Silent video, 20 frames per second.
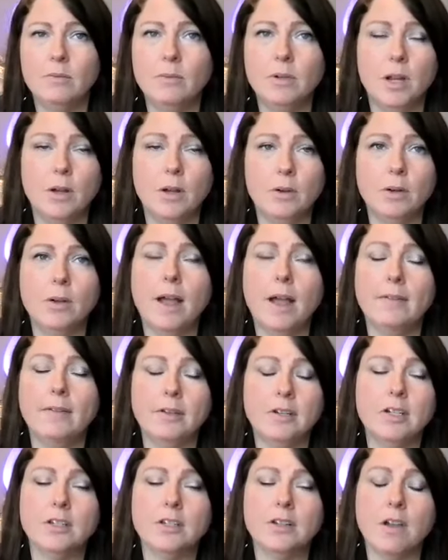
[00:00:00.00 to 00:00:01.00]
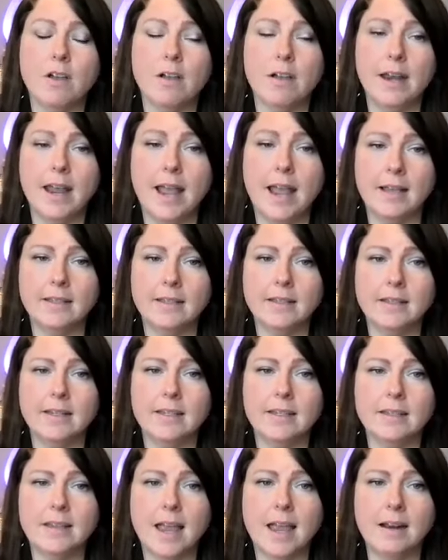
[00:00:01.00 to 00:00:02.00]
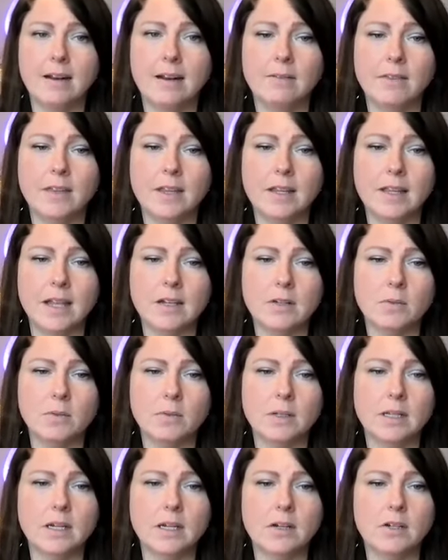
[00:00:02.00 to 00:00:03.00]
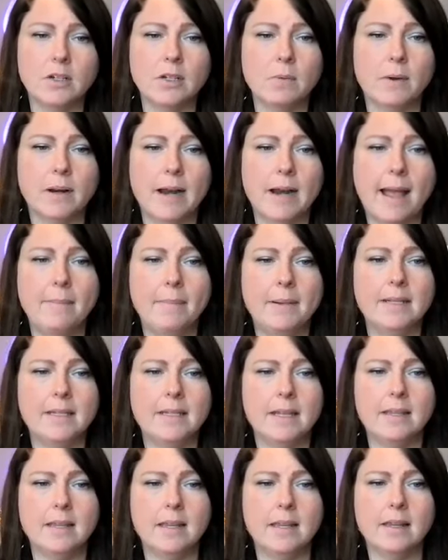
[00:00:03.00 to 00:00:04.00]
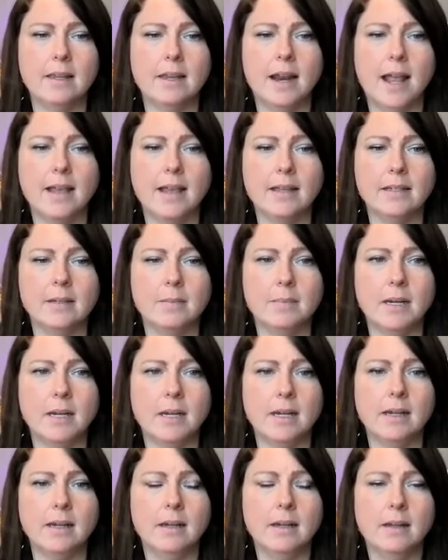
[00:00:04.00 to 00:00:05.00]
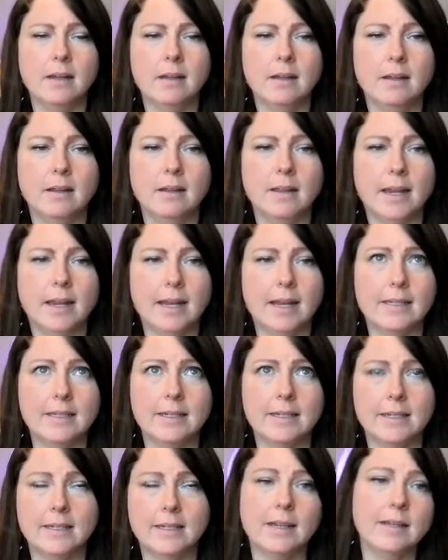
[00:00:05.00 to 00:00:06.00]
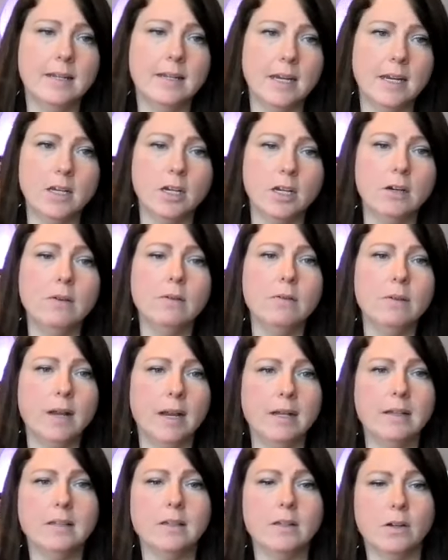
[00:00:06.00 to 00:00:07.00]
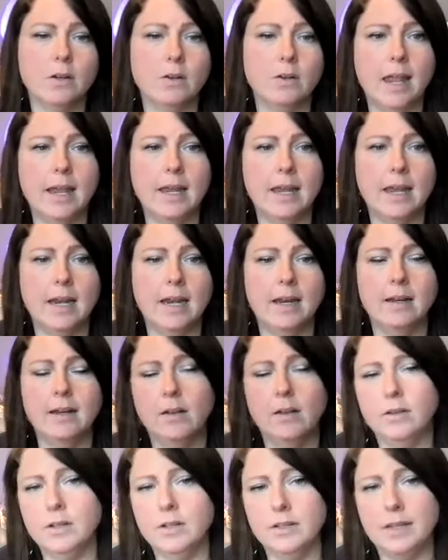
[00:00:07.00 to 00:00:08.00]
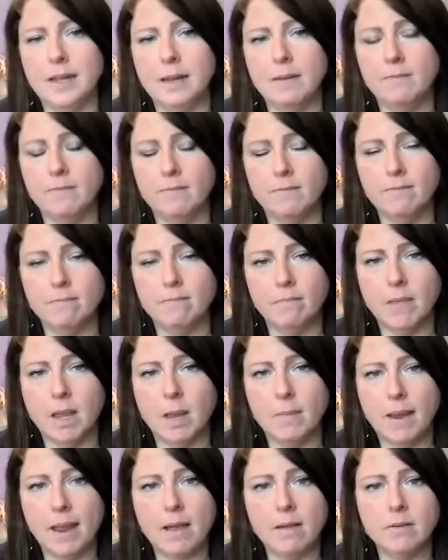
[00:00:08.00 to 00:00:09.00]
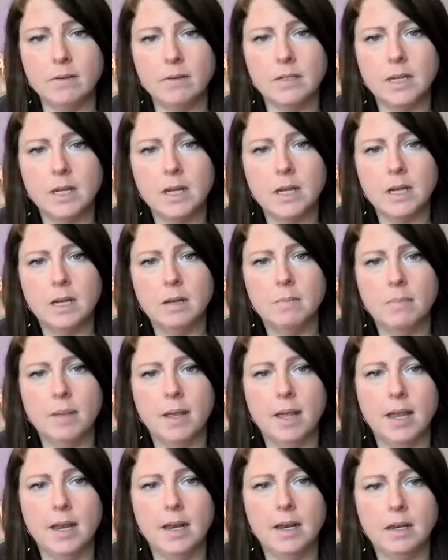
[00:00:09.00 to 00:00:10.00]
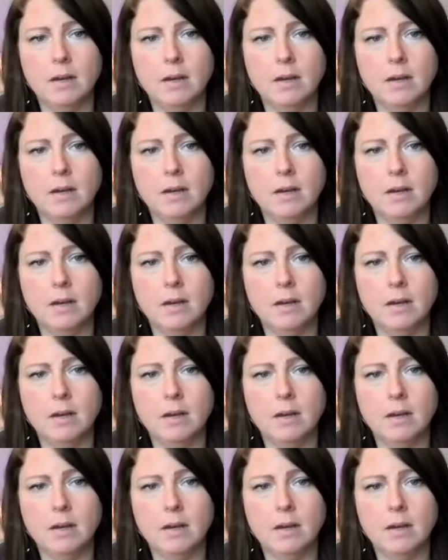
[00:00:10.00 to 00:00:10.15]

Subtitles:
know. You'll have to just call and ask because I don't think that's really usually what happens. I think it has to be like it's discontinued. And so you can't get it and they'll do the same amount. But